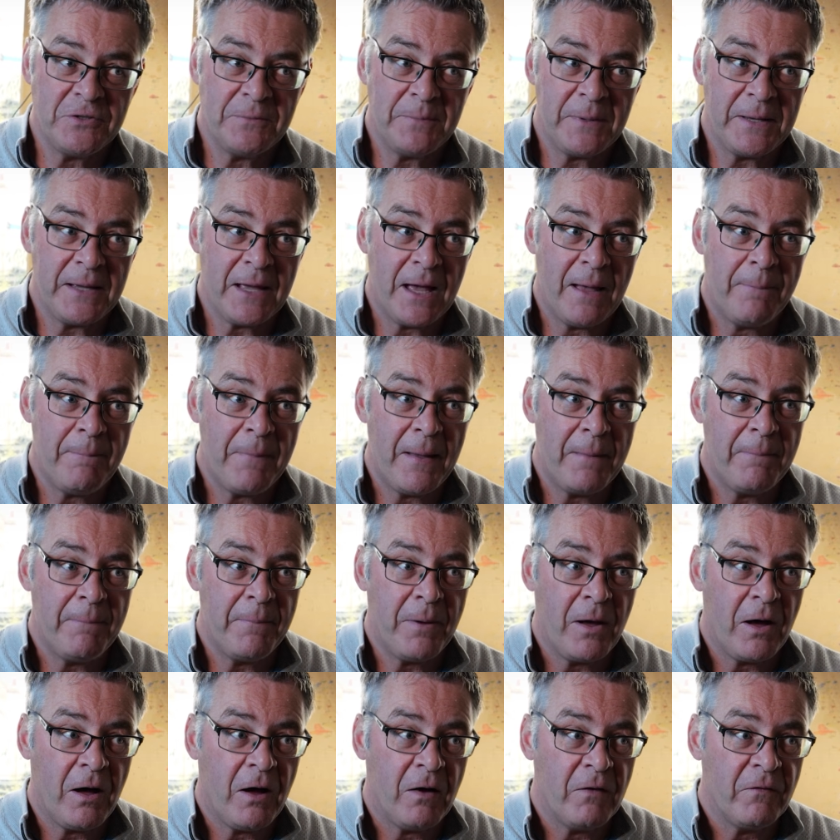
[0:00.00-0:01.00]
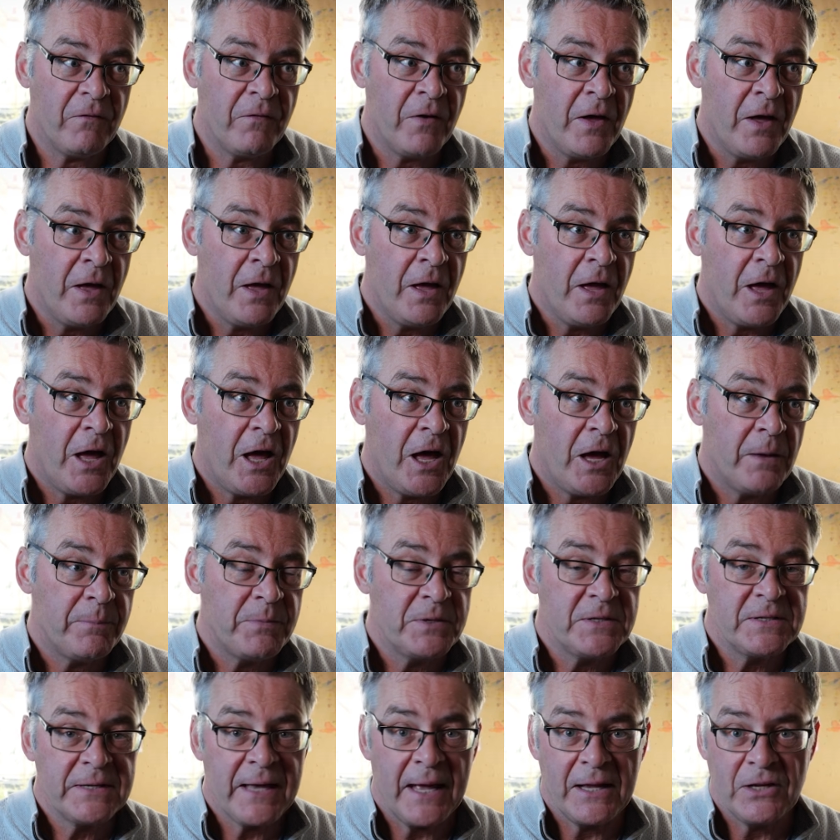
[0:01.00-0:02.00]
to be a member of
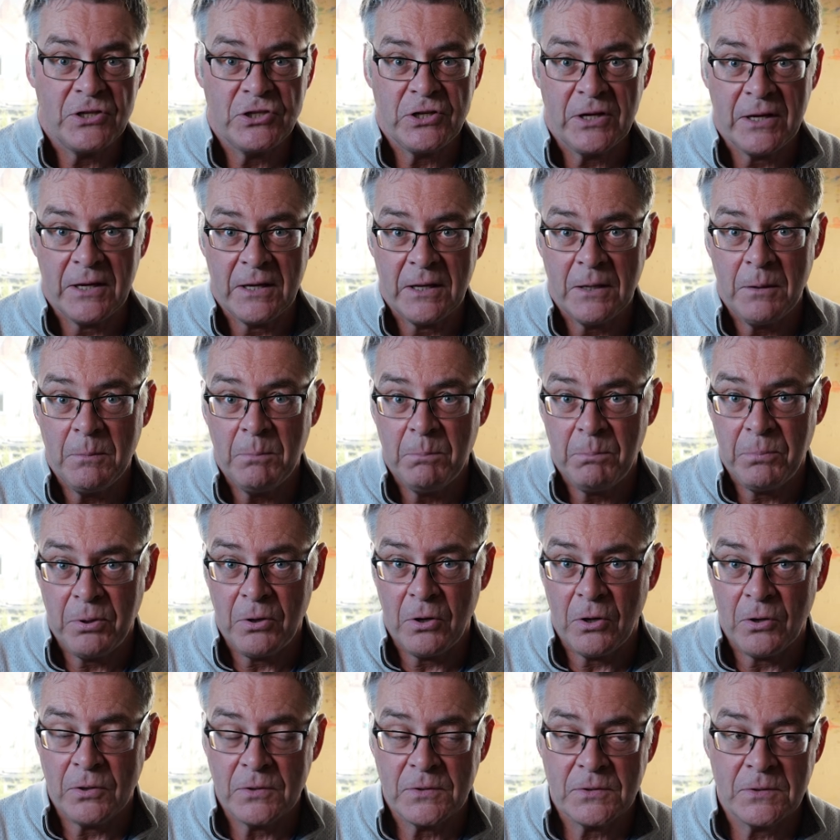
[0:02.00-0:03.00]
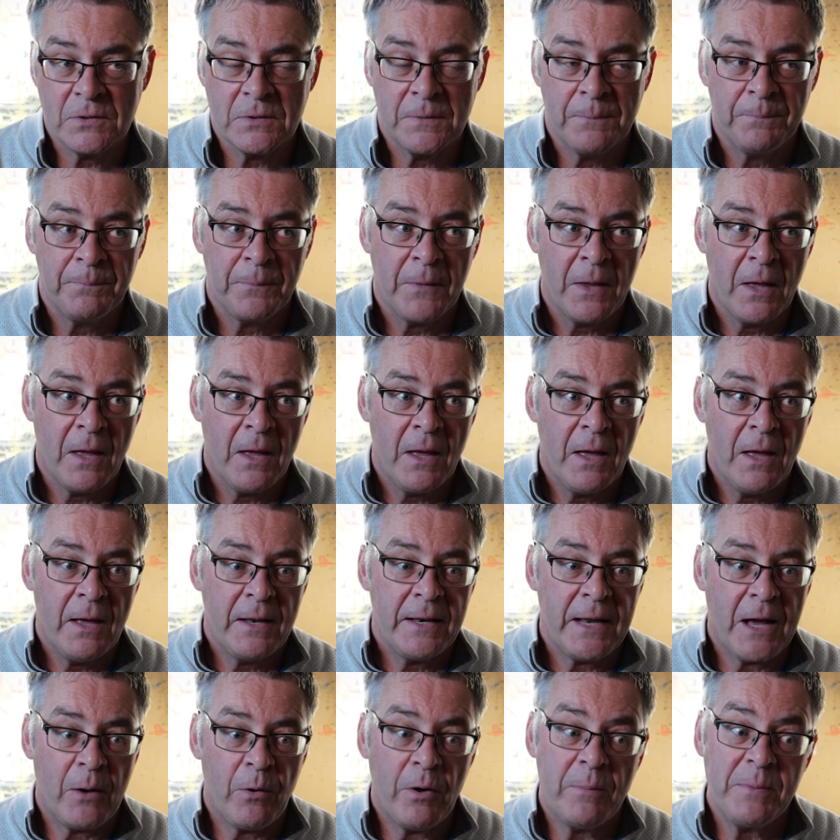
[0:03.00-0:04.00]
Urban Sketching Plus.
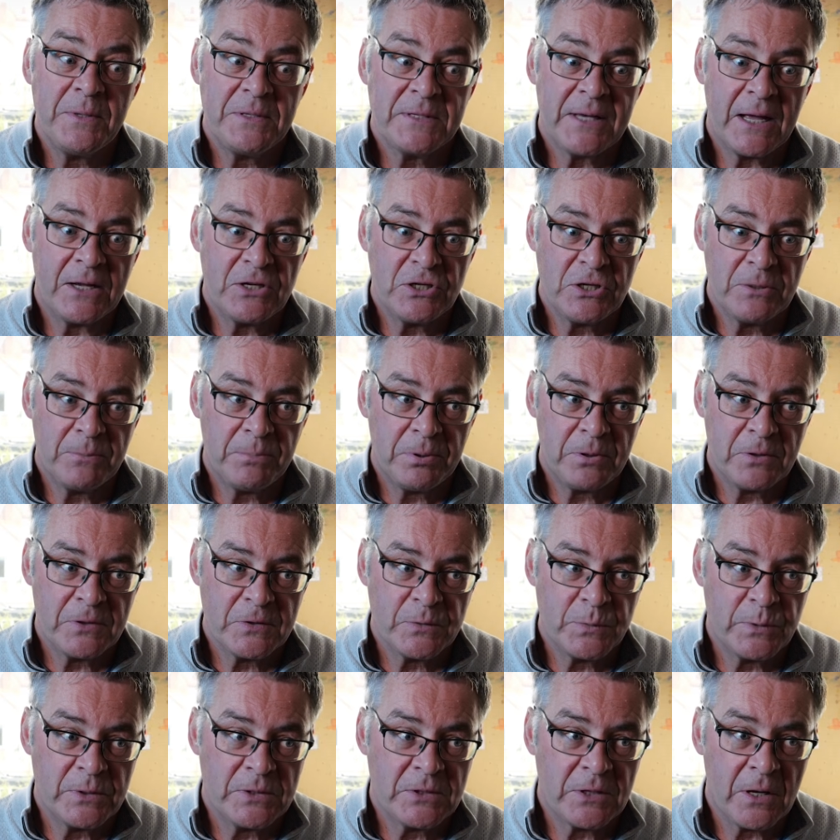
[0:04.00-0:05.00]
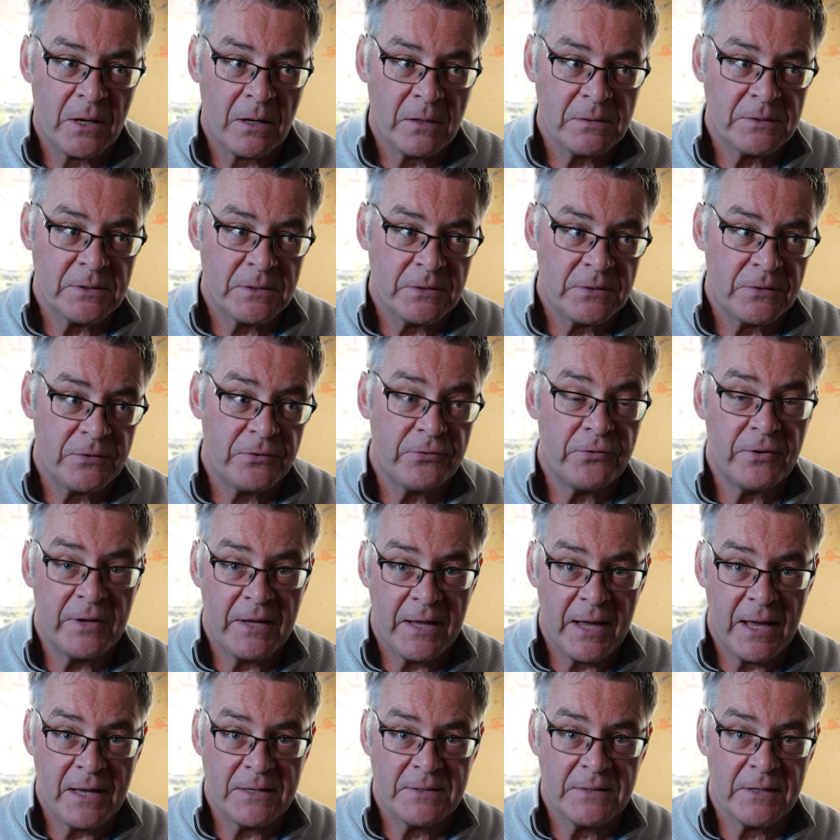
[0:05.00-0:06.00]
Now, Urban Sketching Plus was started 3
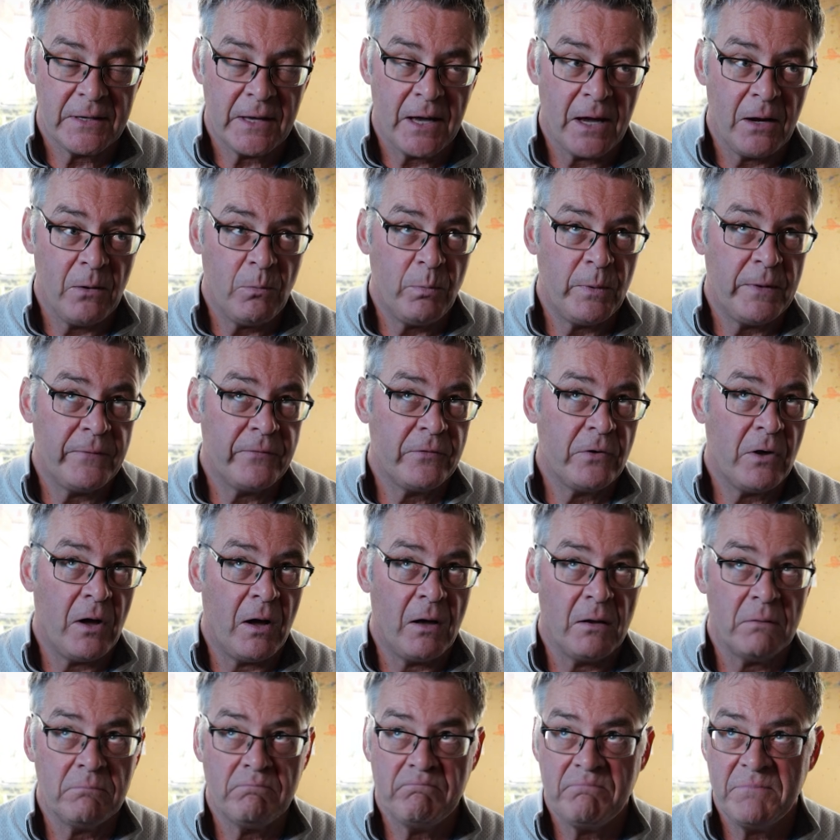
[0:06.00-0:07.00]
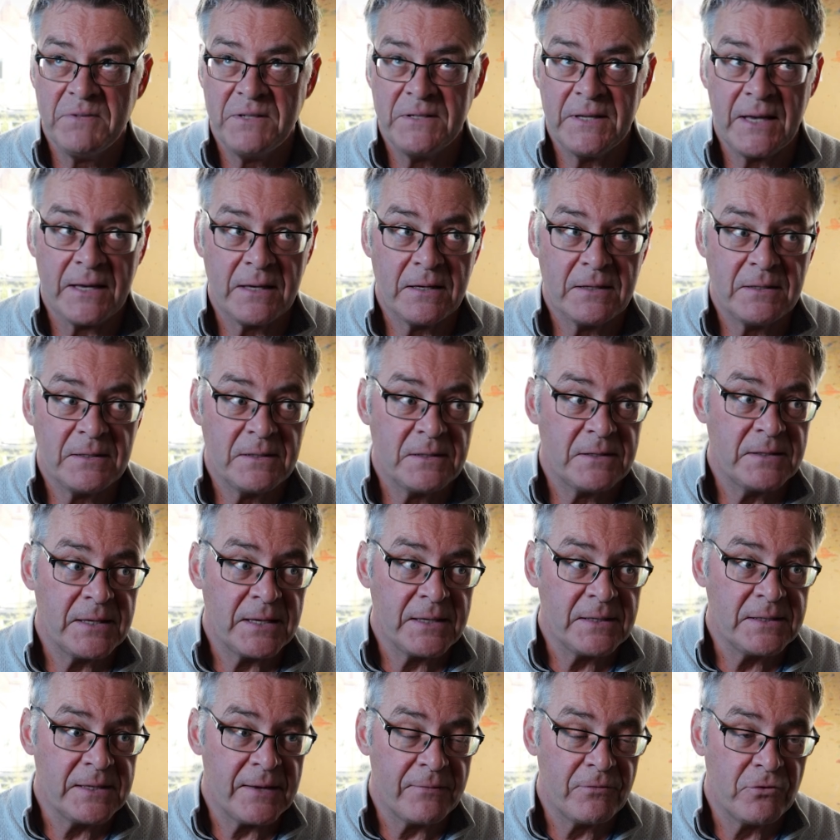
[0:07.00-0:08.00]
years ago. We've got
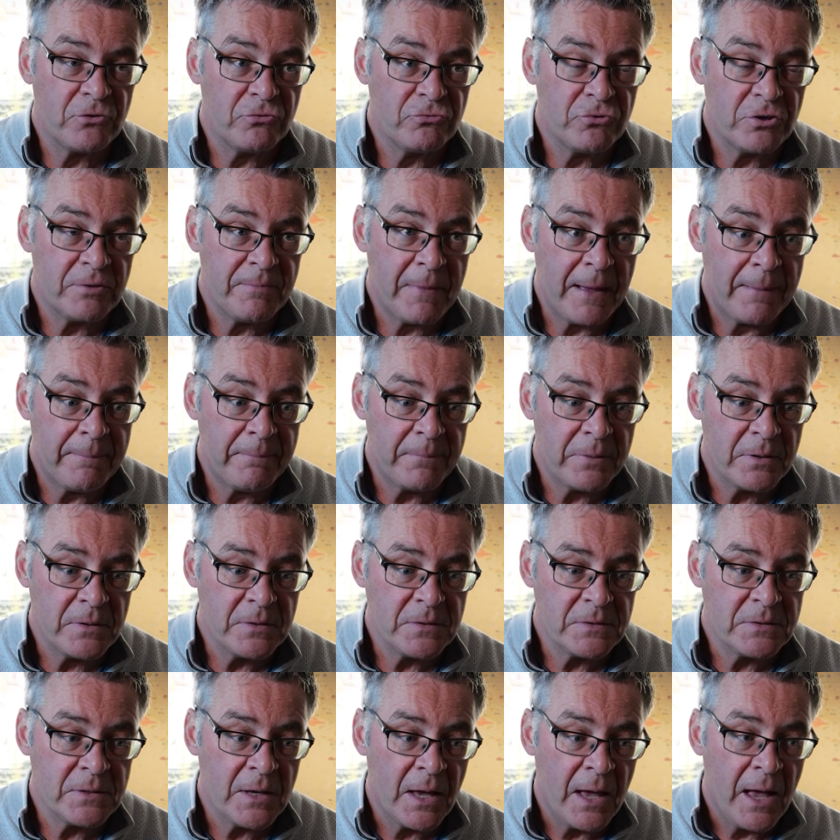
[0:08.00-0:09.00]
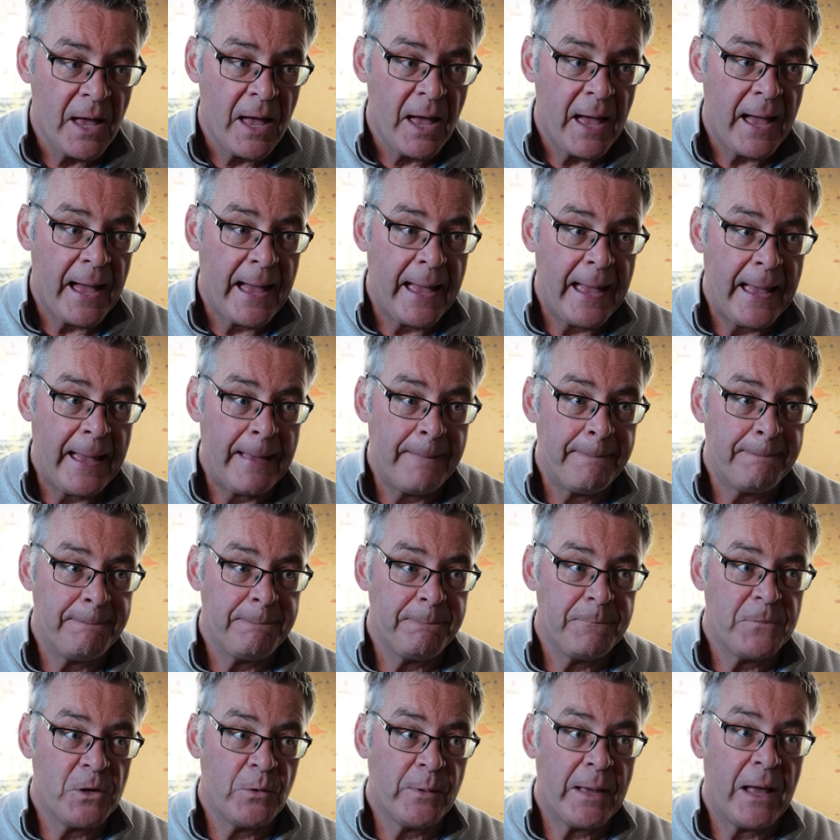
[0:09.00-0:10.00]
700 members.
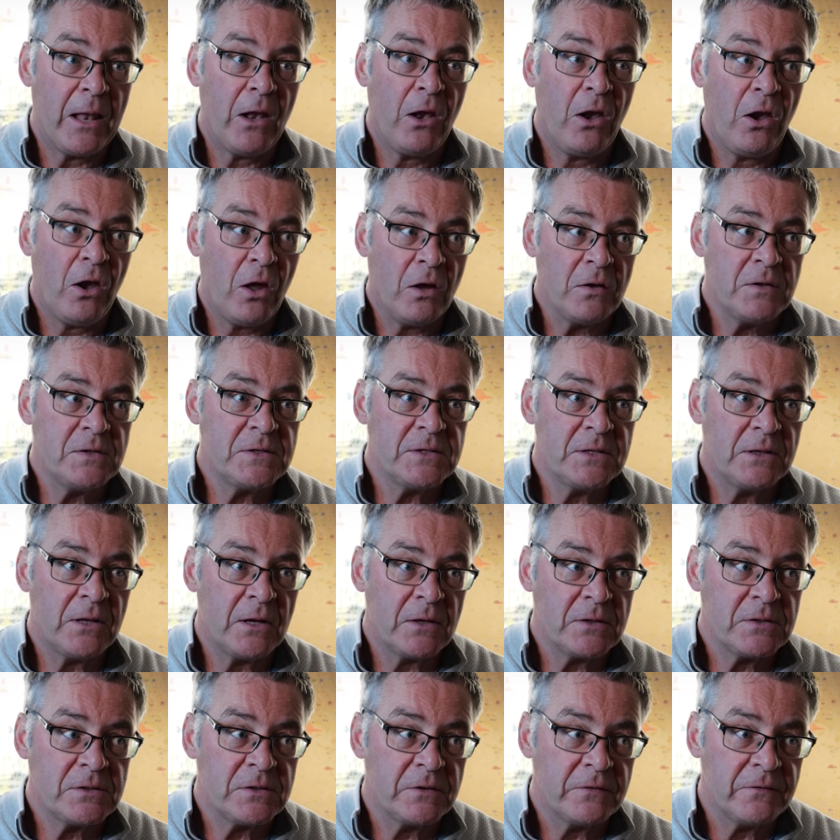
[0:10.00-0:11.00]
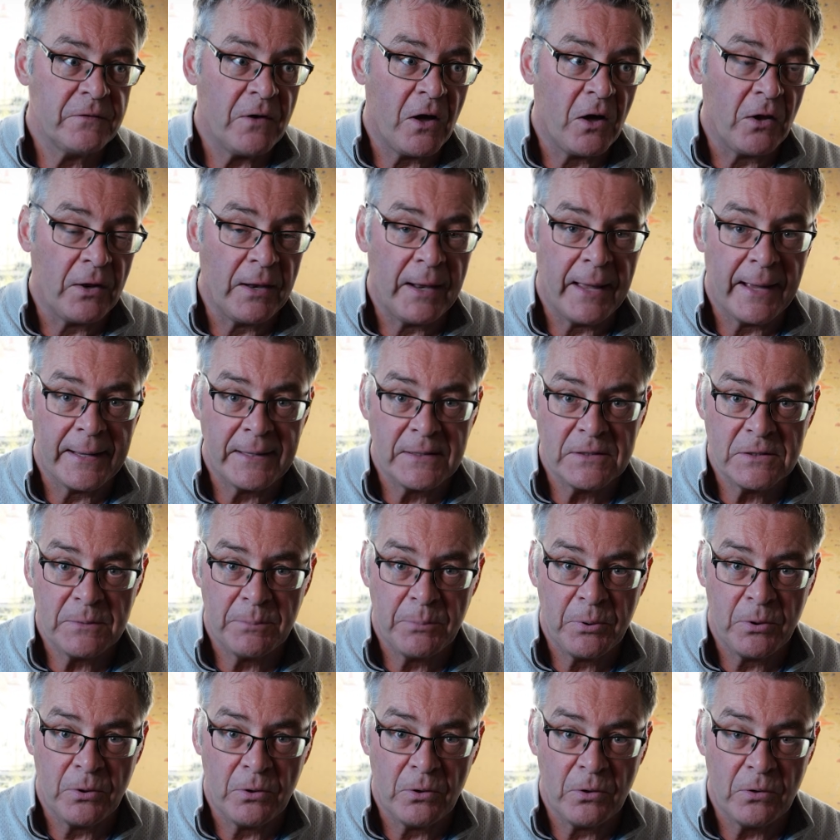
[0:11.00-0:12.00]
You get lots and lots of online
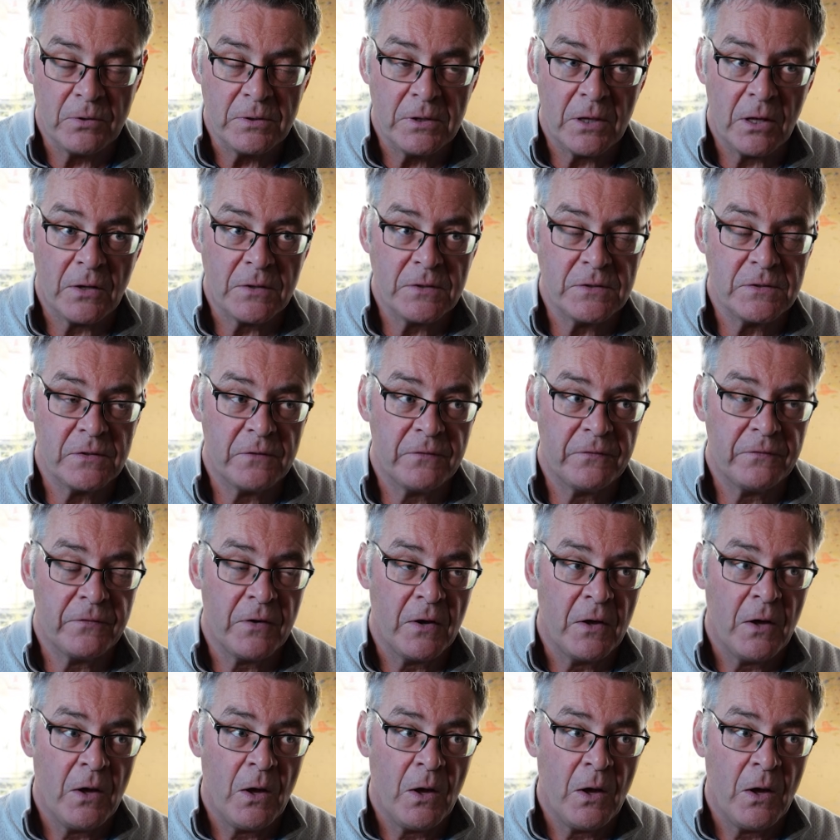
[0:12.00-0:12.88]
support, lots of